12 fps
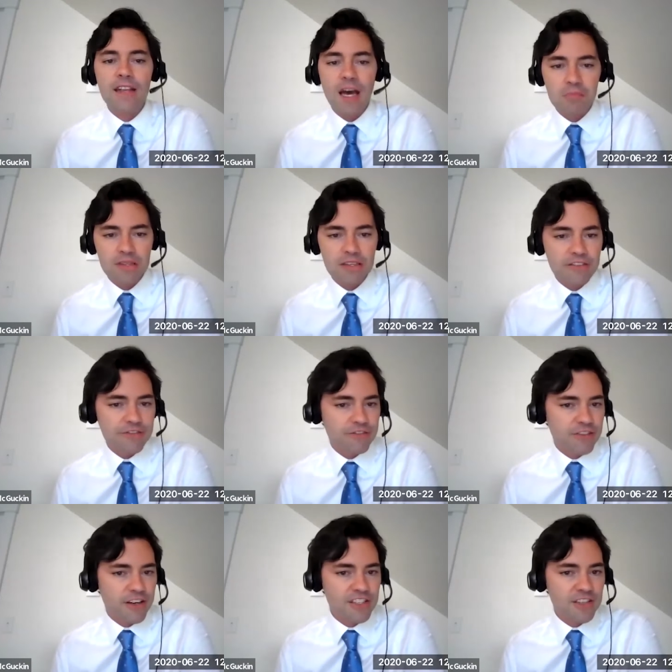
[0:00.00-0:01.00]

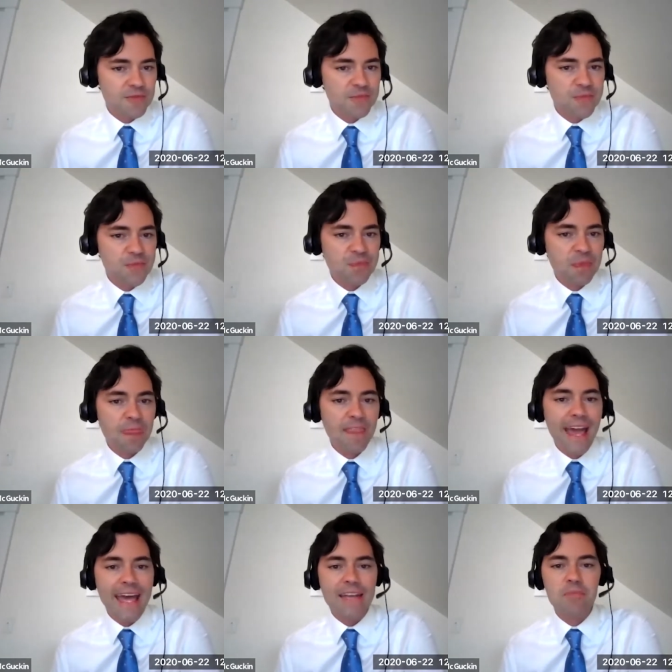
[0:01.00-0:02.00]
nonproliferation,
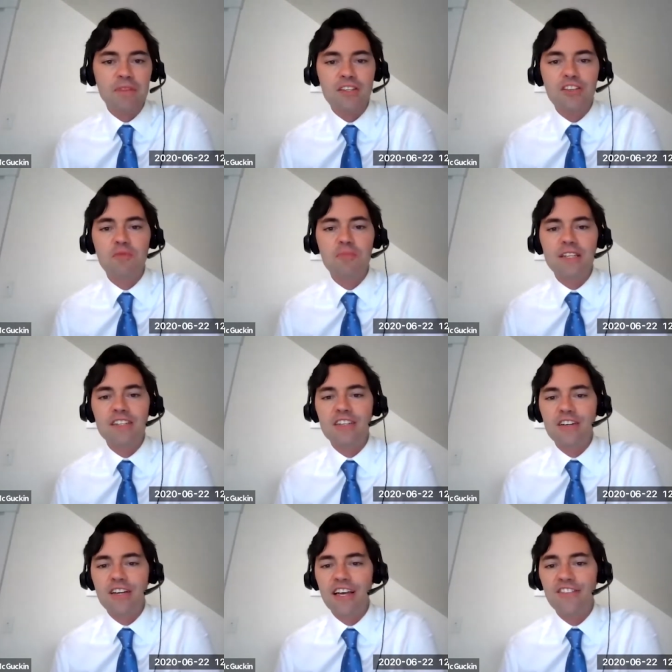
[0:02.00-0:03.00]
and Political
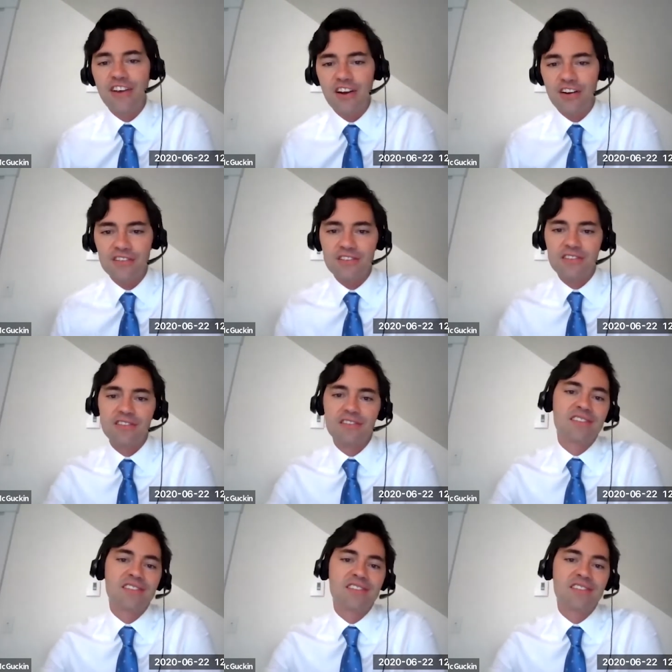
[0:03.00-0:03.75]
Military Affairs.